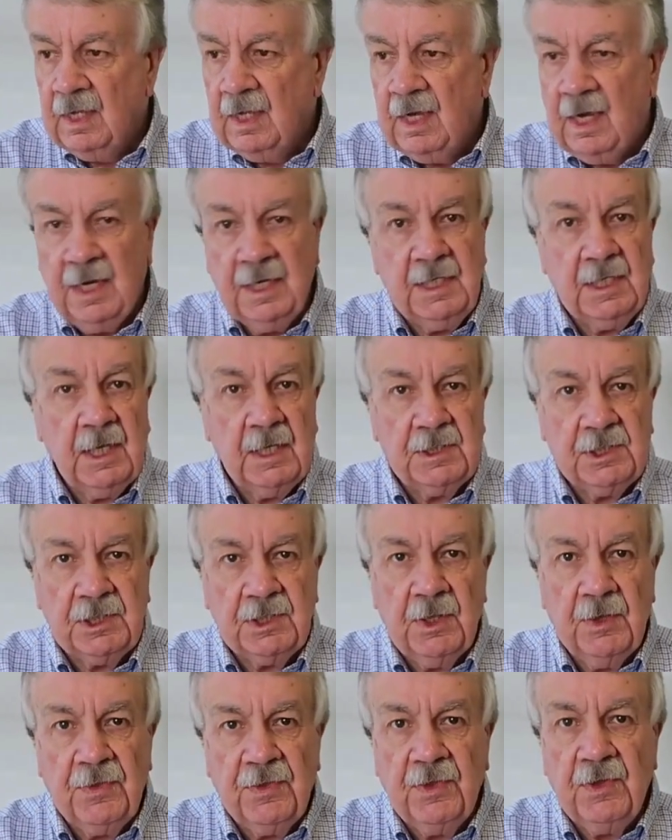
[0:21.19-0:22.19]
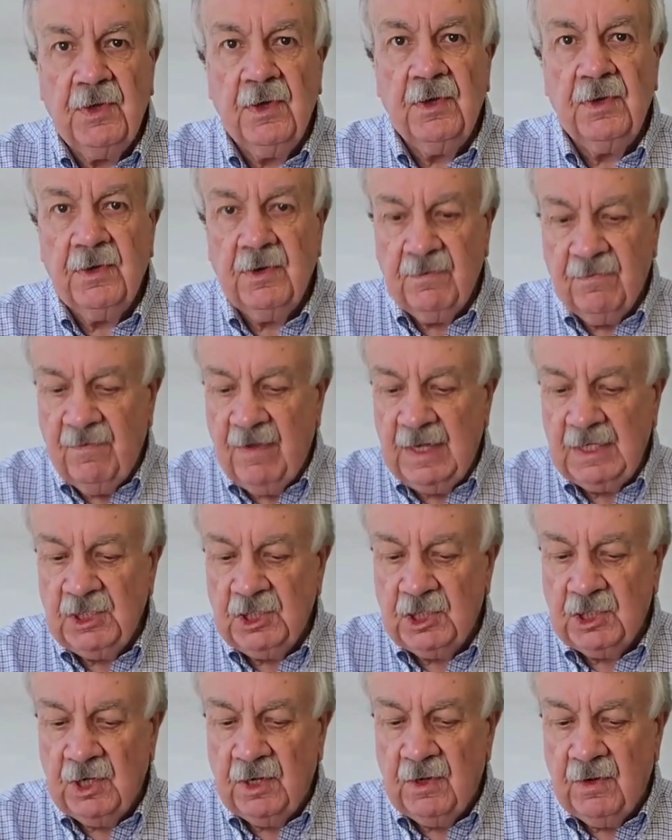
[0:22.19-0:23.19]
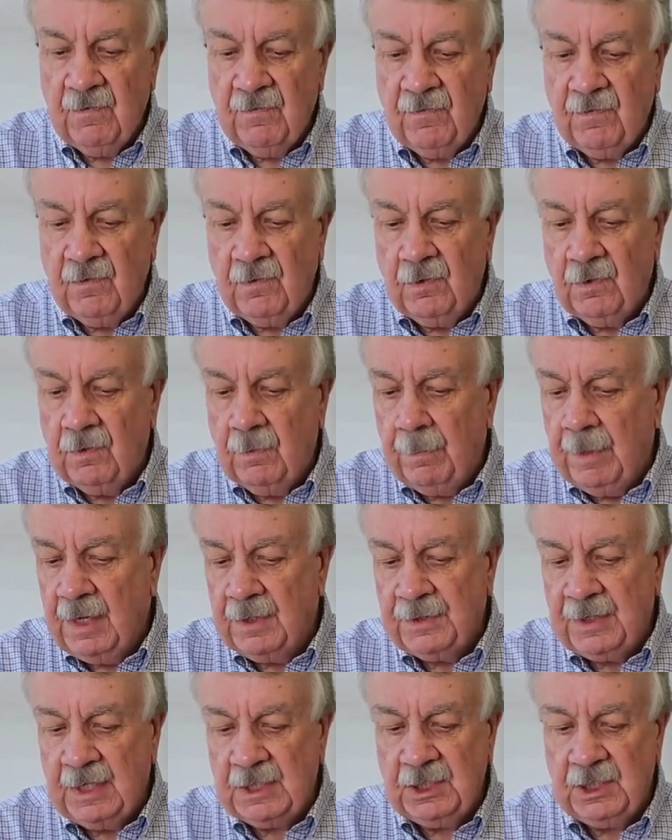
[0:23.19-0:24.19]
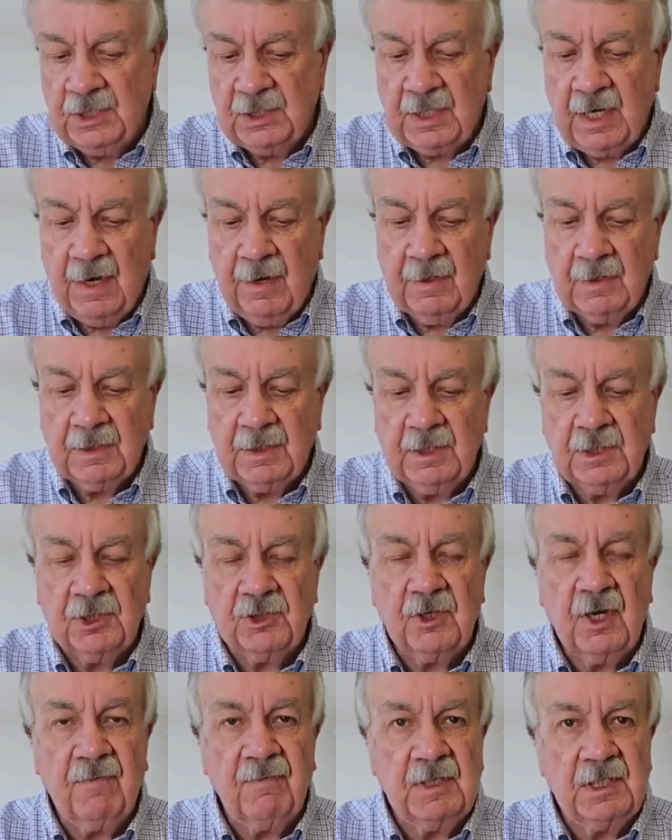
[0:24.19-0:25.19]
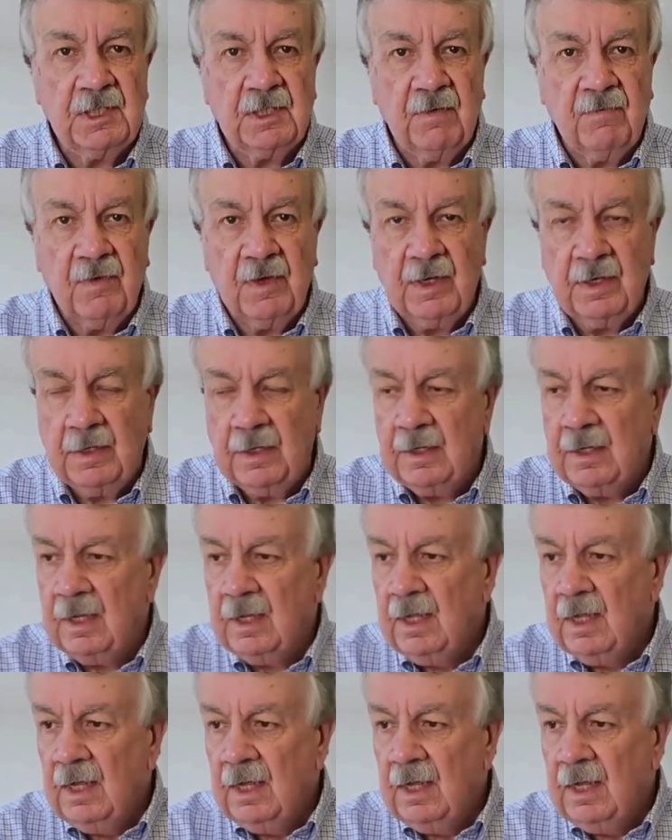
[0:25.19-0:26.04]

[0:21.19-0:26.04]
And it's the third adventure for Baldacci's character Travis Devine.